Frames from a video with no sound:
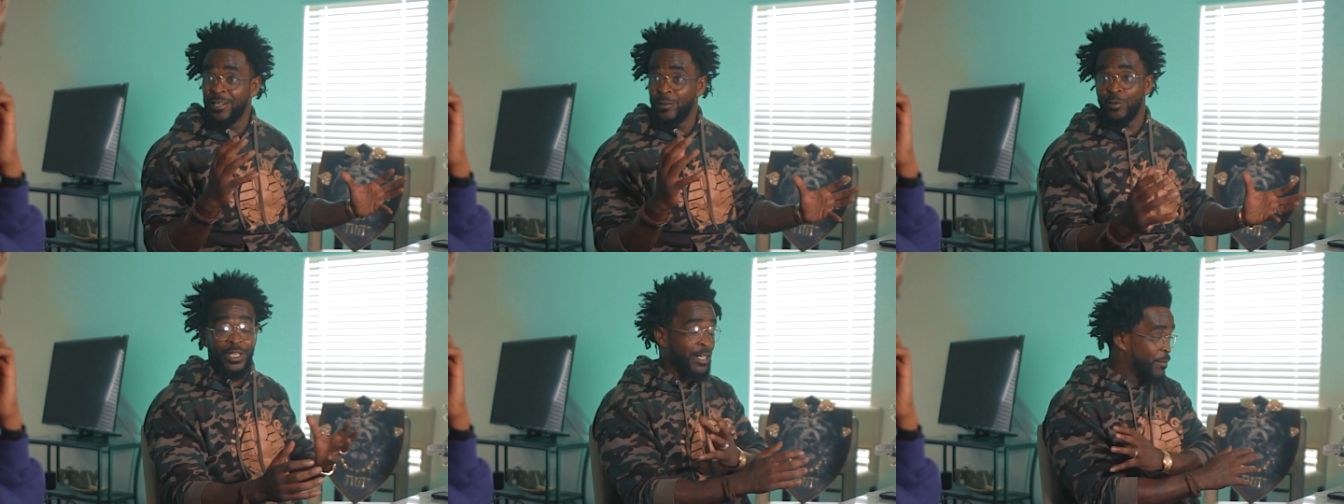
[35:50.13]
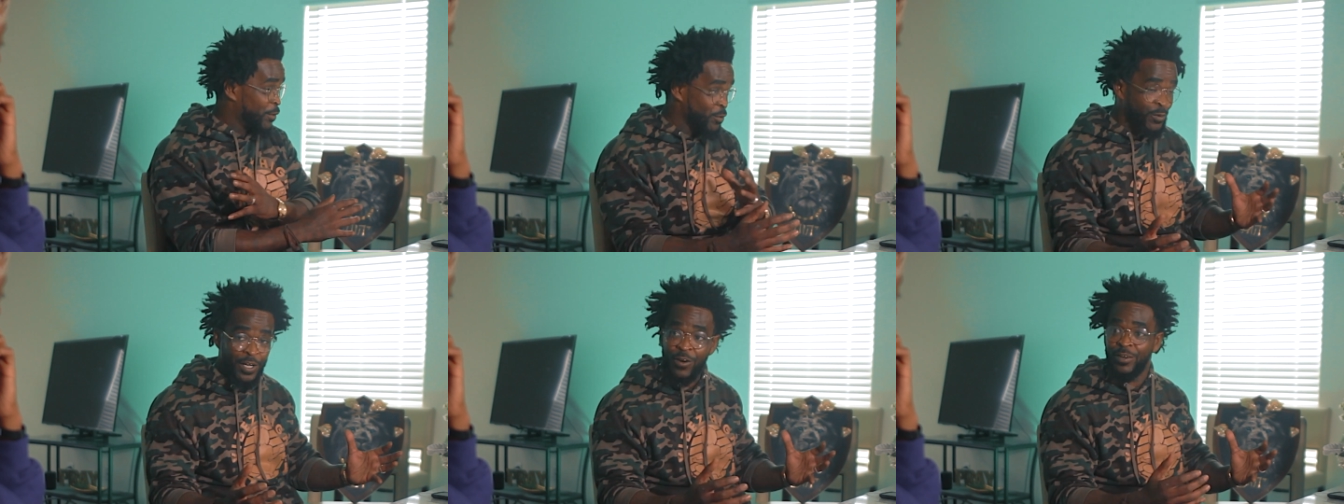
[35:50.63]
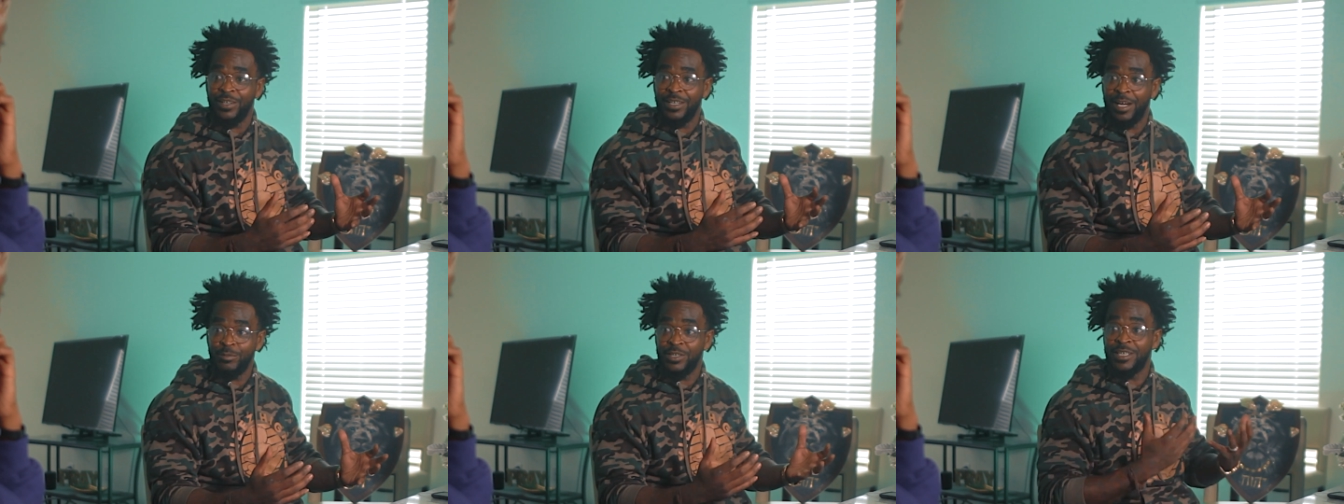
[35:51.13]
whatever you call
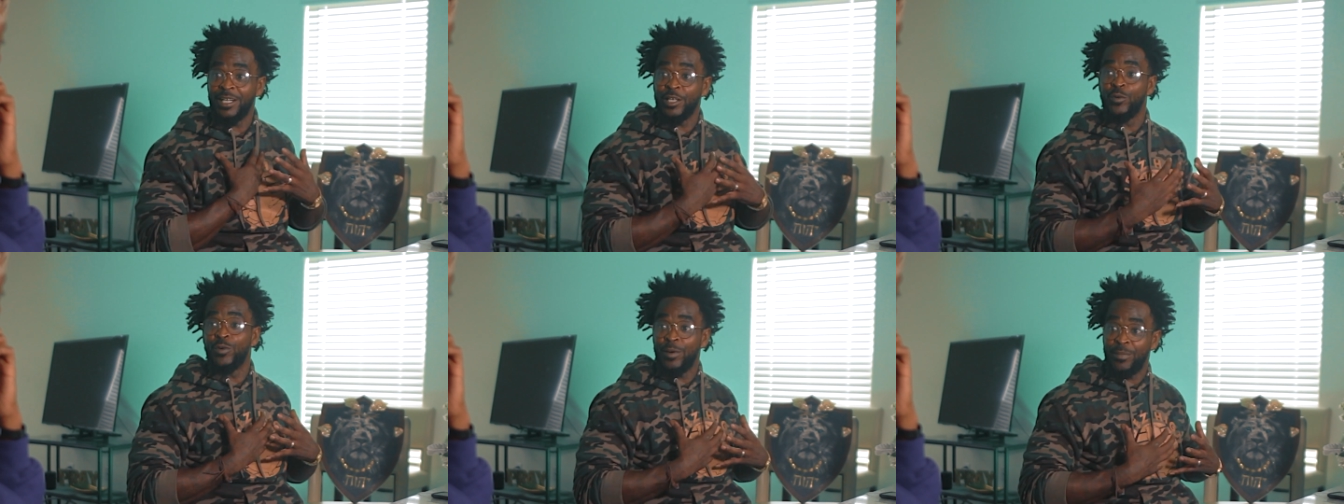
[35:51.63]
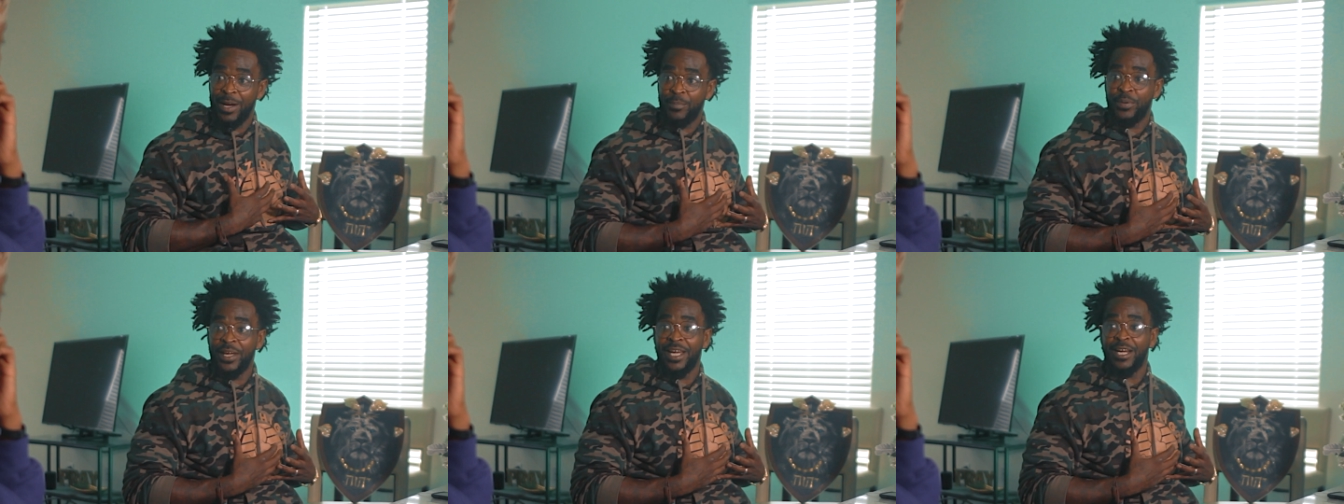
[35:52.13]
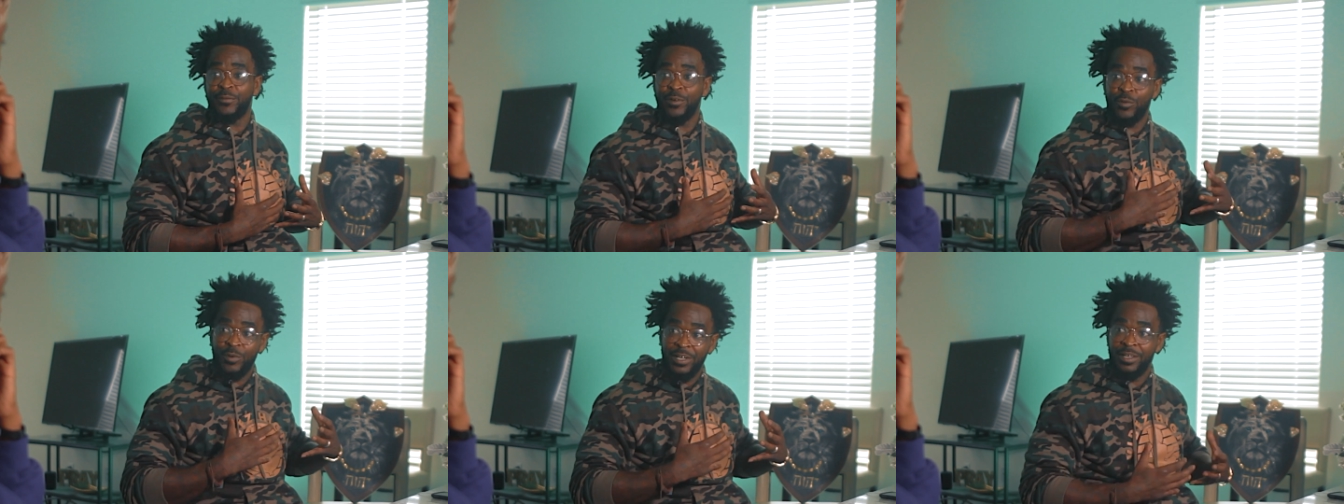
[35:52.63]
it. I'm just telling you what my path
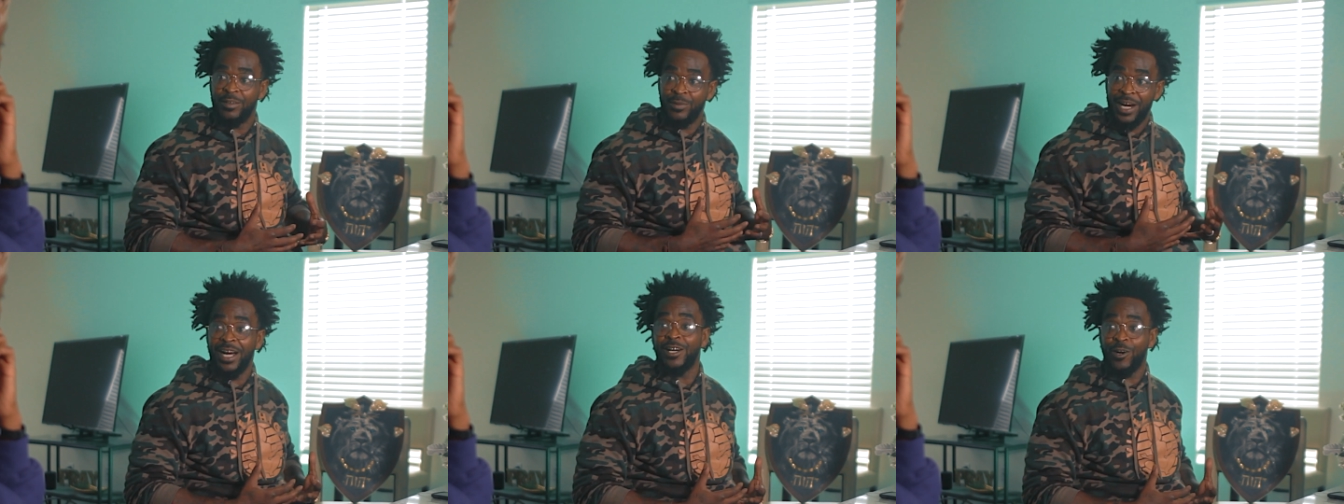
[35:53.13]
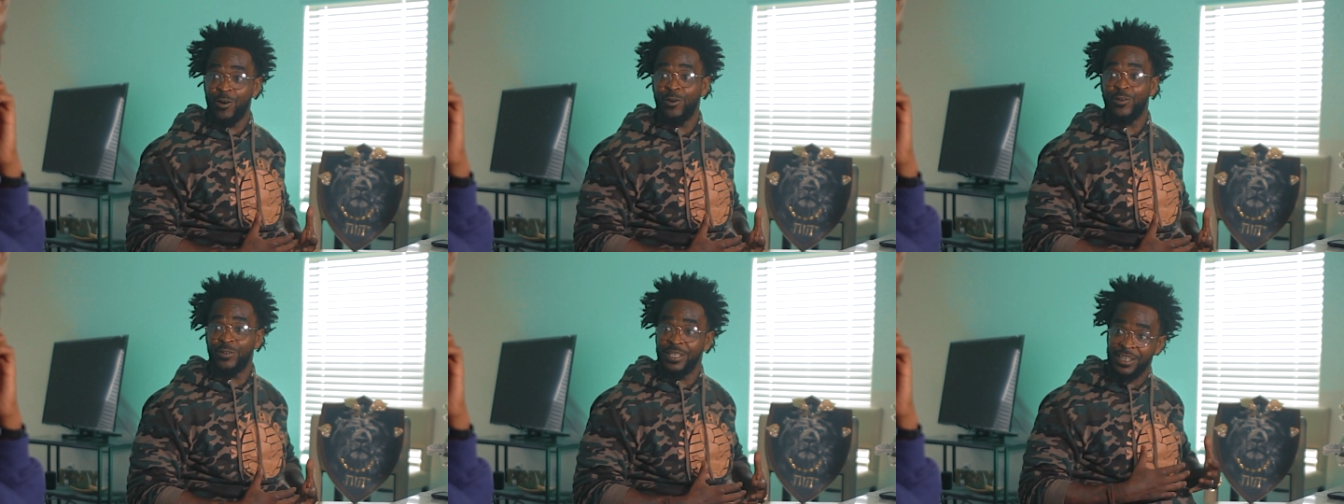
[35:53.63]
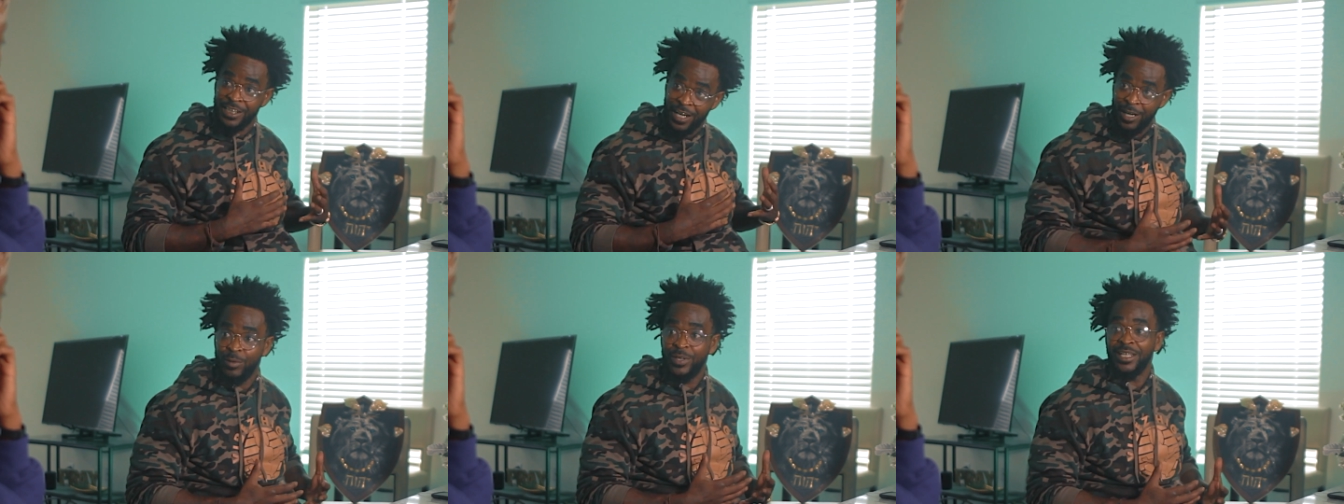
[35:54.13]
and what, what I call is
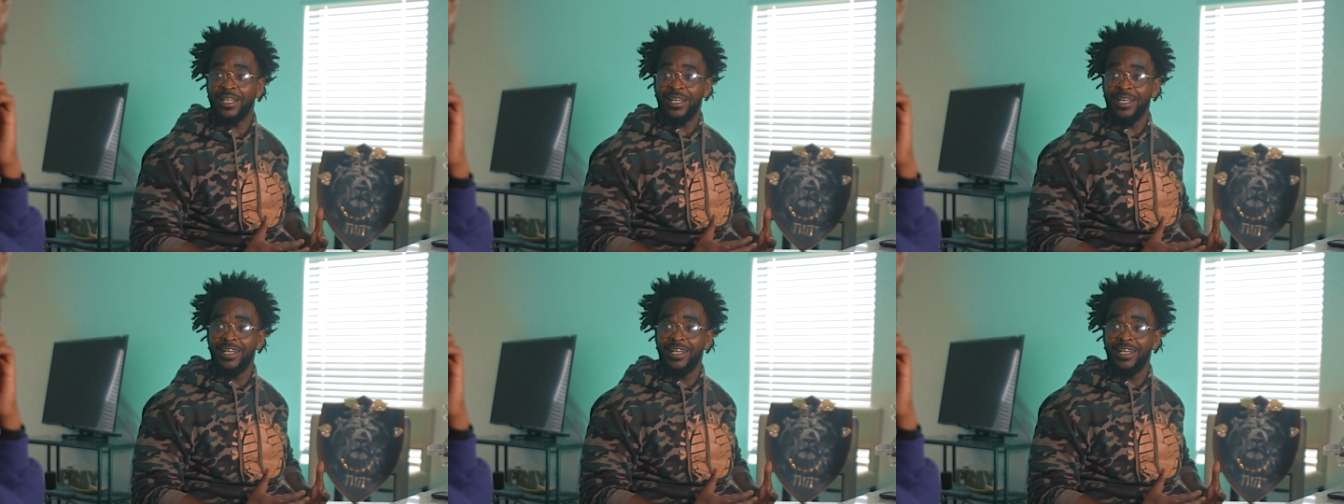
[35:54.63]
Yahweh.